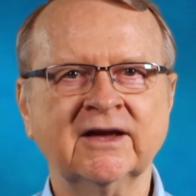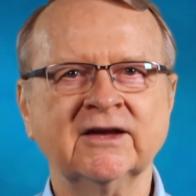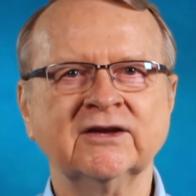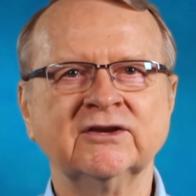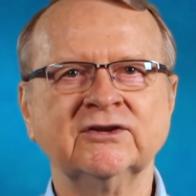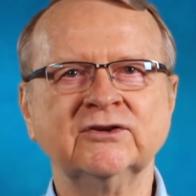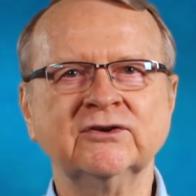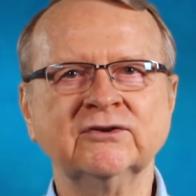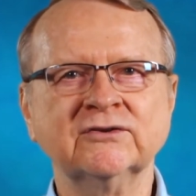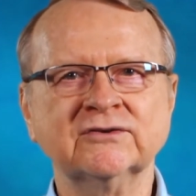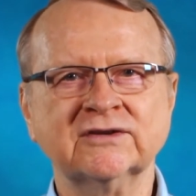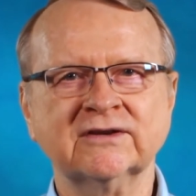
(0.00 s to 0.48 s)

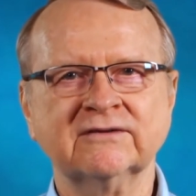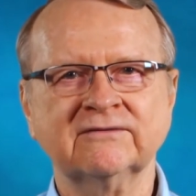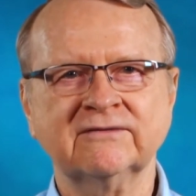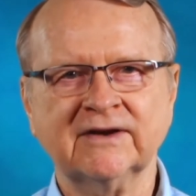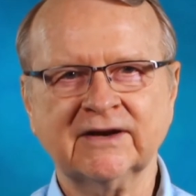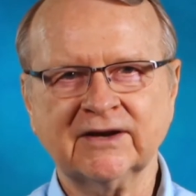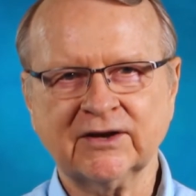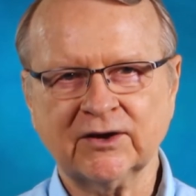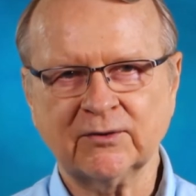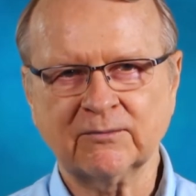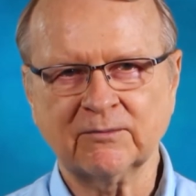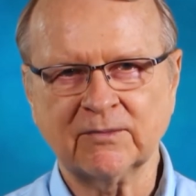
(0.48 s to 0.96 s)
Using
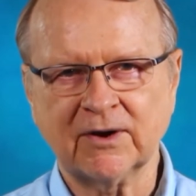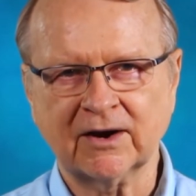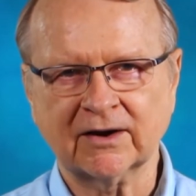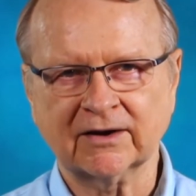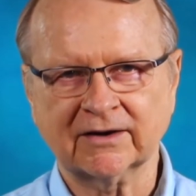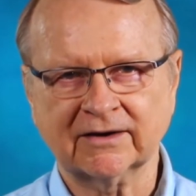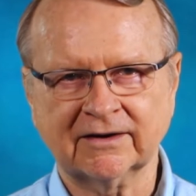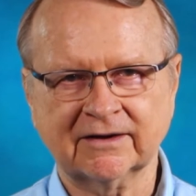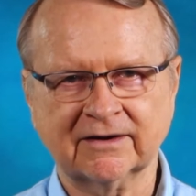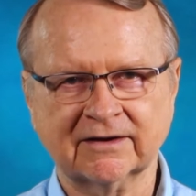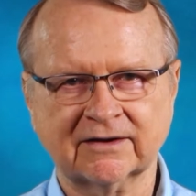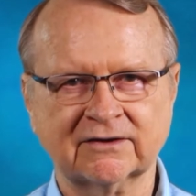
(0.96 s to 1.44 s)
video
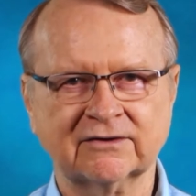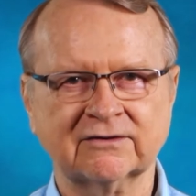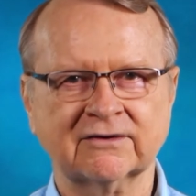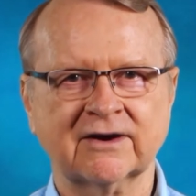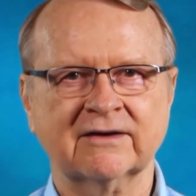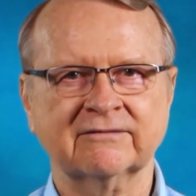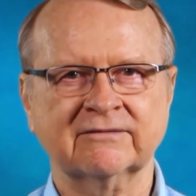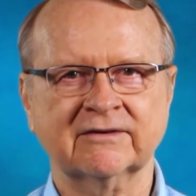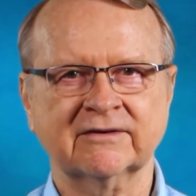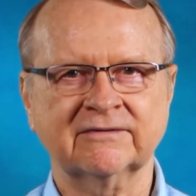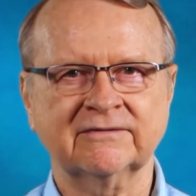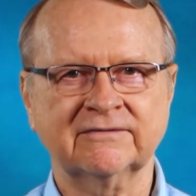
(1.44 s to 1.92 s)
marketing can
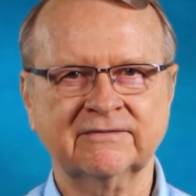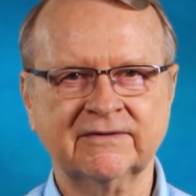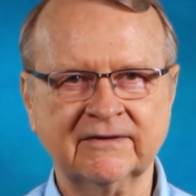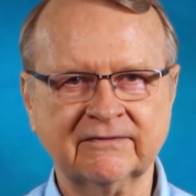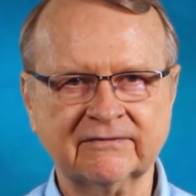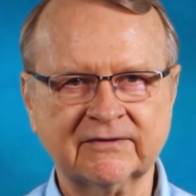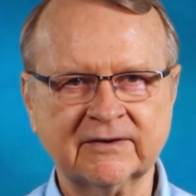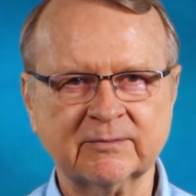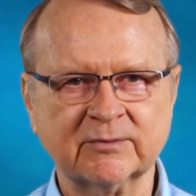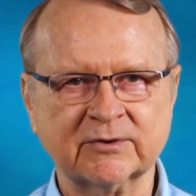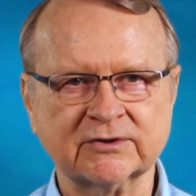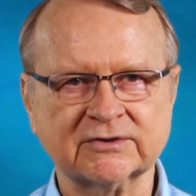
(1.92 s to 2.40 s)
drive a
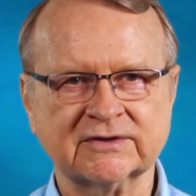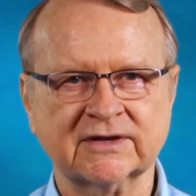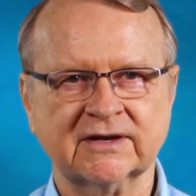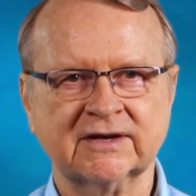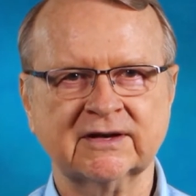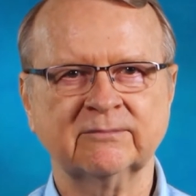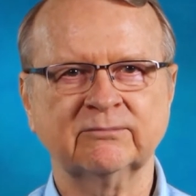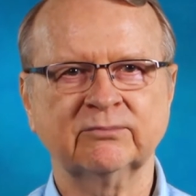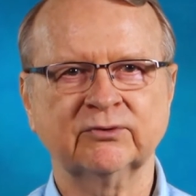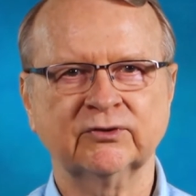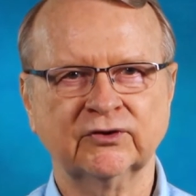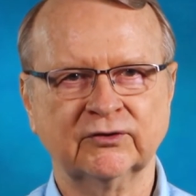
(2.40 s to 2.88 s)
50%
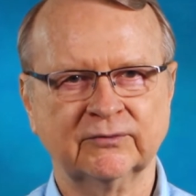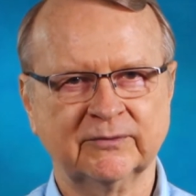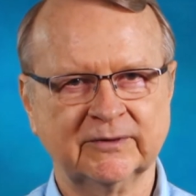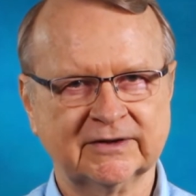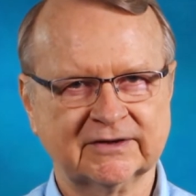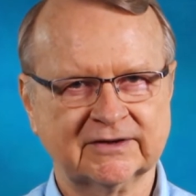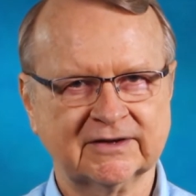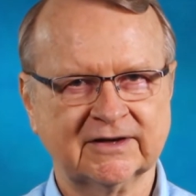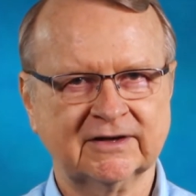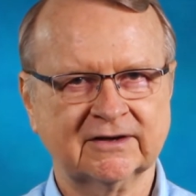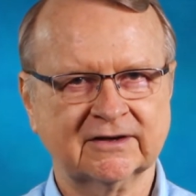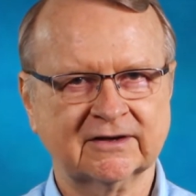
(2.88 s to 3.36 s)

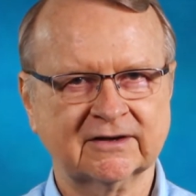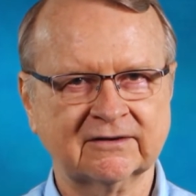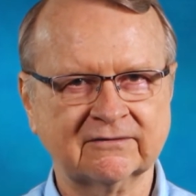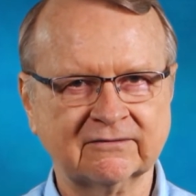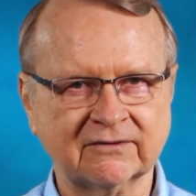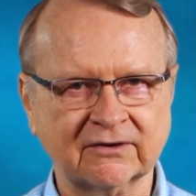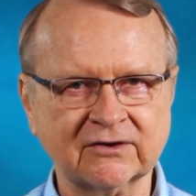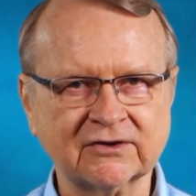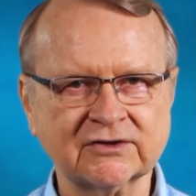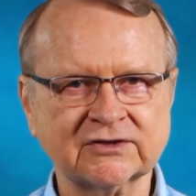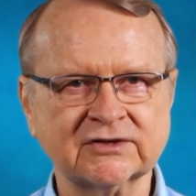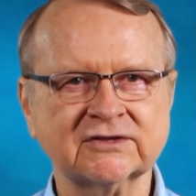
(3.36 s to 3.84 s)
improvement in
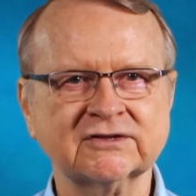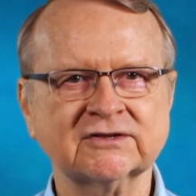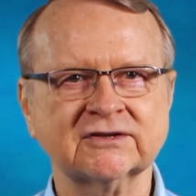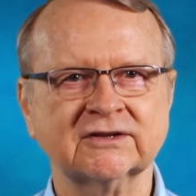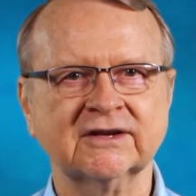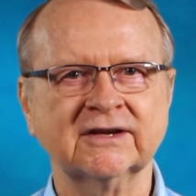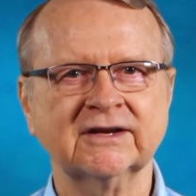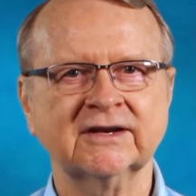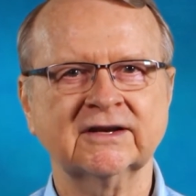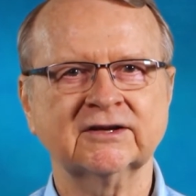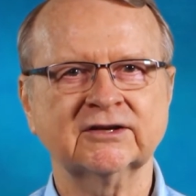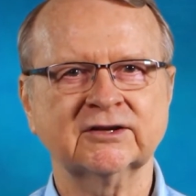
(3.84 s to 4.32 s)
conversions
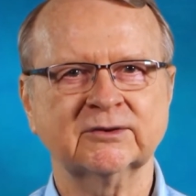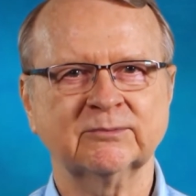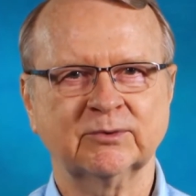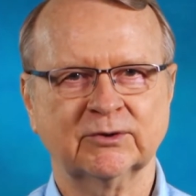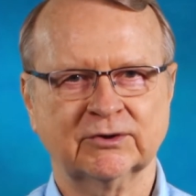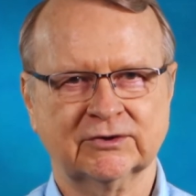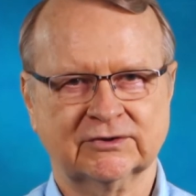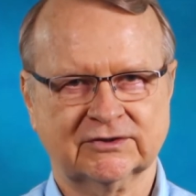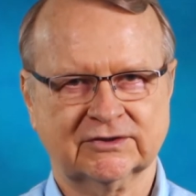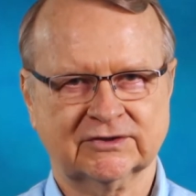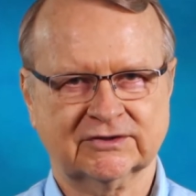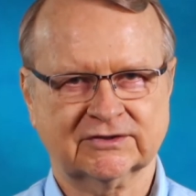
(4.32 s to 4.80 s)
leading to
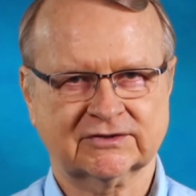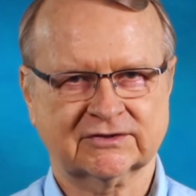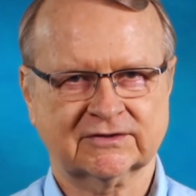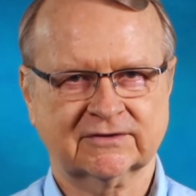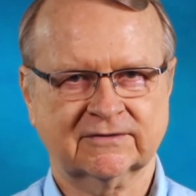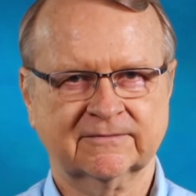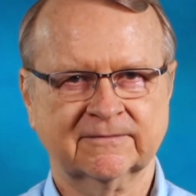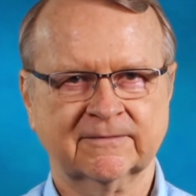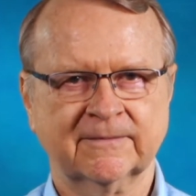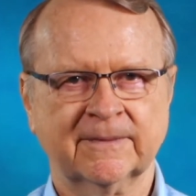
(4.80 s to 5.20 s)
purchase.